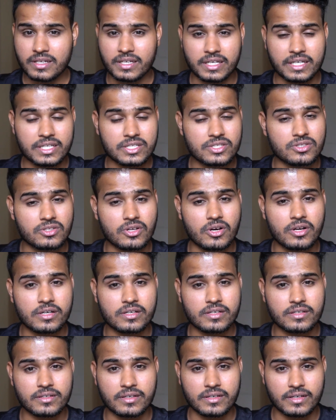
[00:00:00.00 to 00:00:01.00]
it is
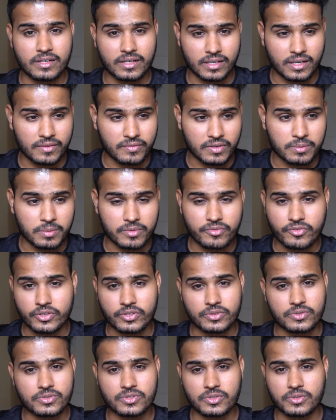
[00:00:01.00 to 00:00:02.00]
not available for
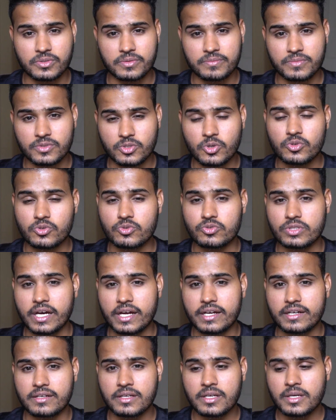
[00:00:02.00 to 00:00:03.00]
you. So don't do
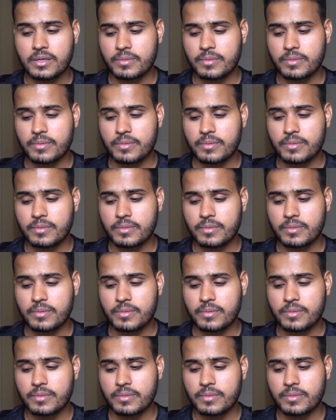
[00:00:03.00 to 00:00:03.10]
that.